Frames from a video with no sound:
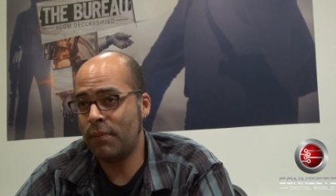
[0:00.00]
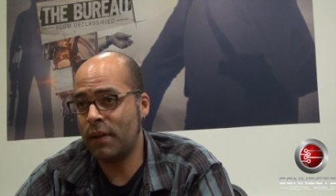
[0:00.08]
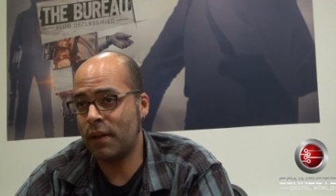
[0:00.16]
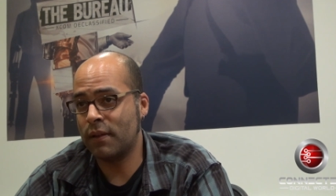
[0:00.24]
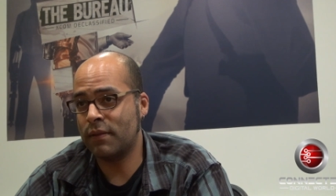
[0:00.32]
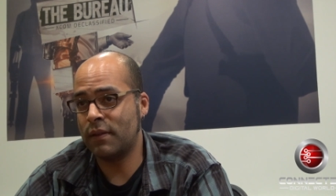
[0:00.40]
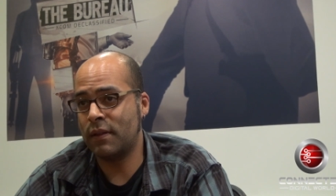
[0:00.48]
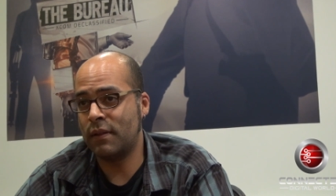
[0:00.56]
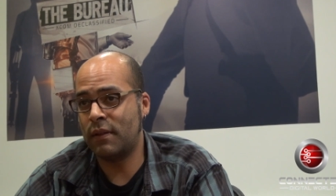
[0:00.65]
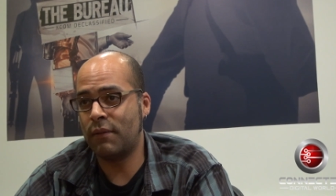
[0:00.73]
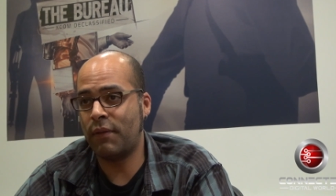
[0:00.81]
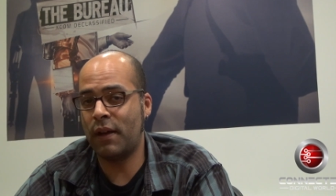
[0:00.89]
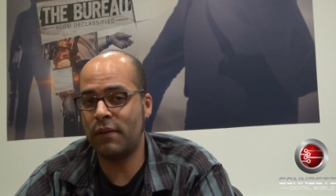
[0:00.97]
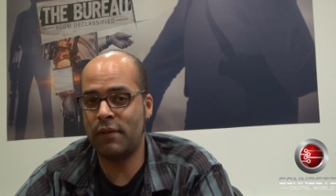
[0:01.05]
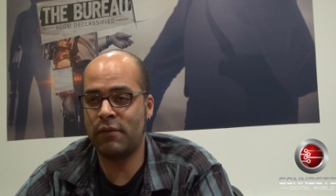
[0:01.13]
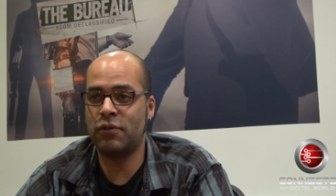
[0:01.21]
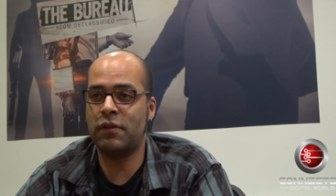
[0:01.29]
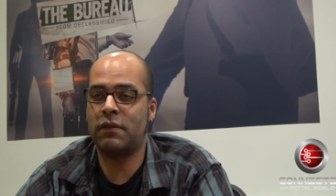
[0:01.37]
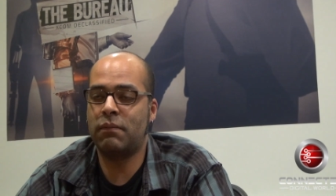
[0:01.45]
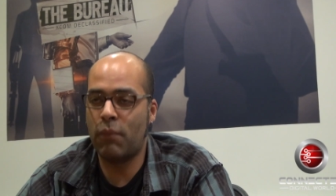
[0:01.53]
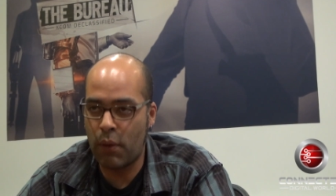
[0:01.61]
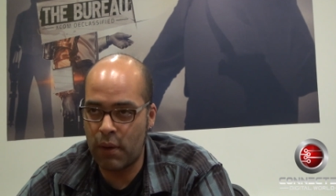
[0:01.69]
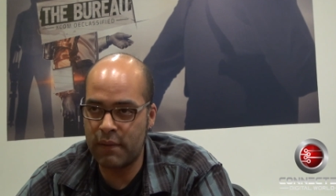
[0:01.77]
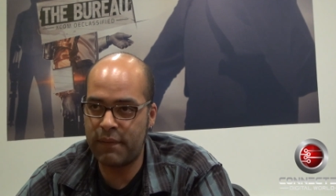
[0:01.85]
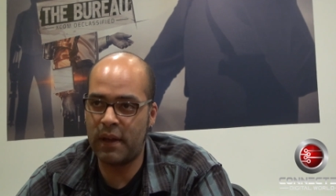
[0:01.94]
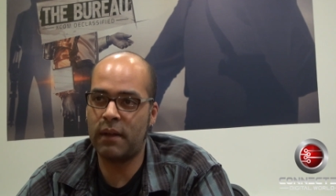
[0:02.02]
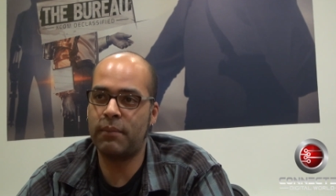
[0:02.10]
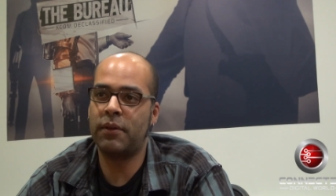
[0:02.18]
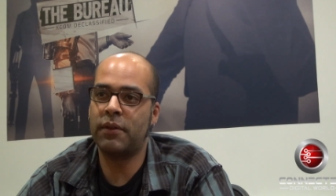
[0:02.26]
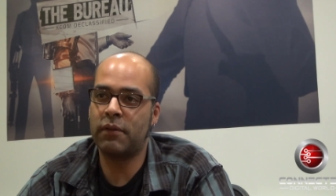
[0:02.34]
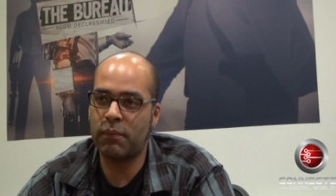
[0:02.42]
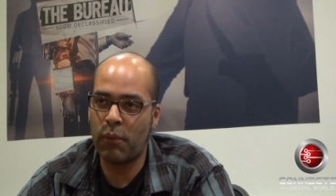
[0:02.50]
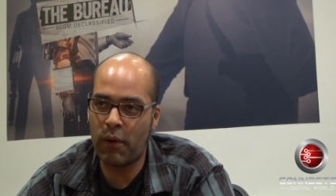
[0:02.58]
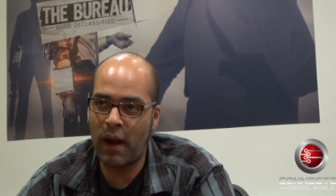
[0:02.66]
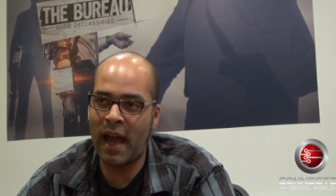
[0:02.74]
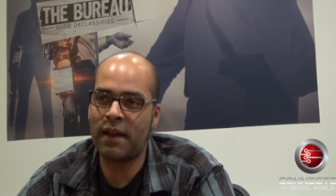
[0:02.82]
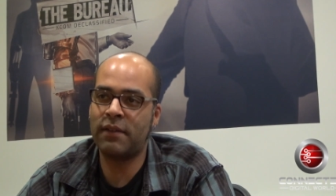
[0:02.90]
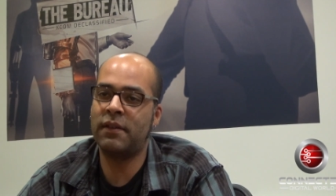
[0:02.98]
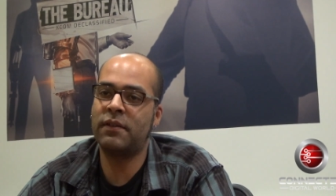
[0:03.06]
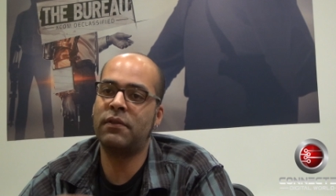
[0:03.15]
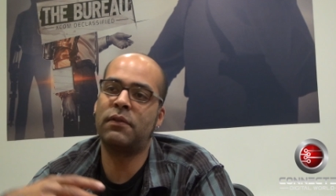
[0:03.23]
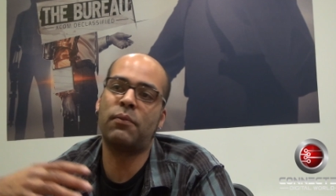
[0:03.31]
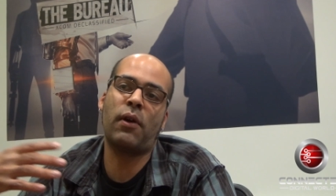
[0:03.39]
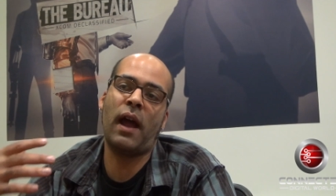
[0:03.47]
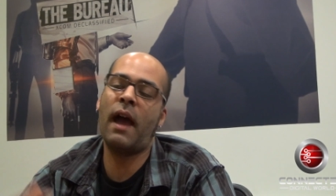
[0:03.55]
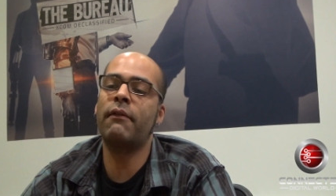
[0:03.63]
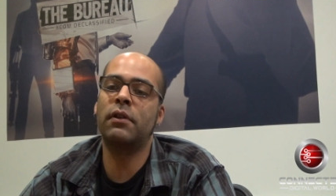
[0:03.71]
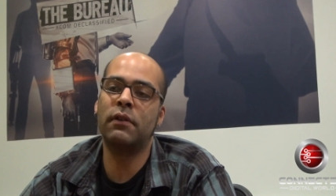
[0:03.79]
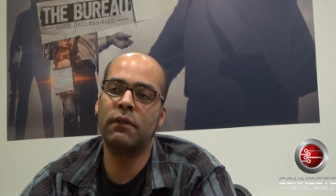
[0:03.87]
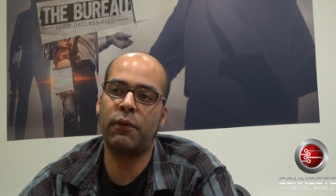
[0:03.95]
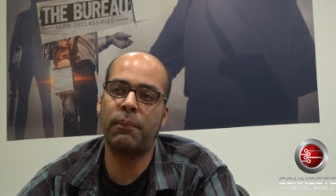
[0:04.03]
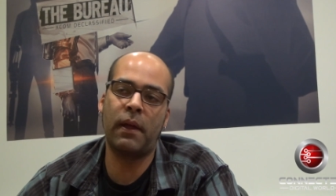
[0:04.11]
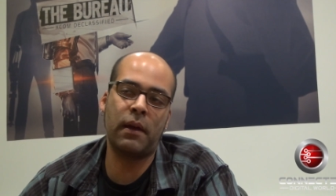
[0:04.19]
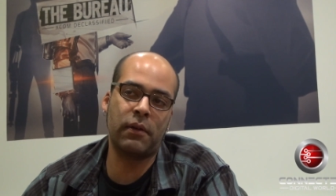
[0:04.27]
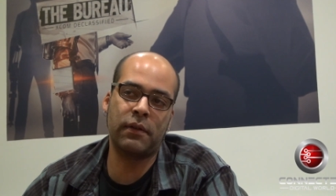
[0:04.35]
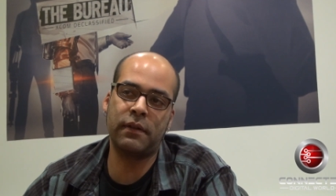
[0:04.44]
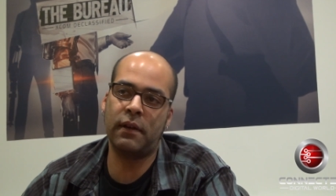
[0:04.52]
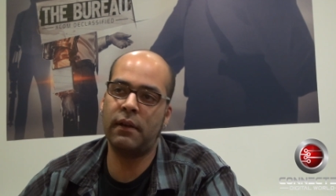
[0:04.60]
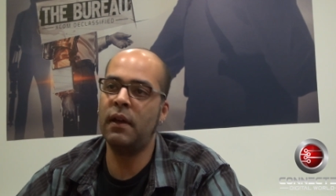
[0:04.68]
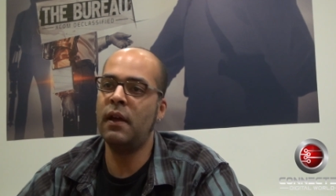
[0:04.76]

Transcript: because the devices are just more available, there's more access, there's more avenues for players to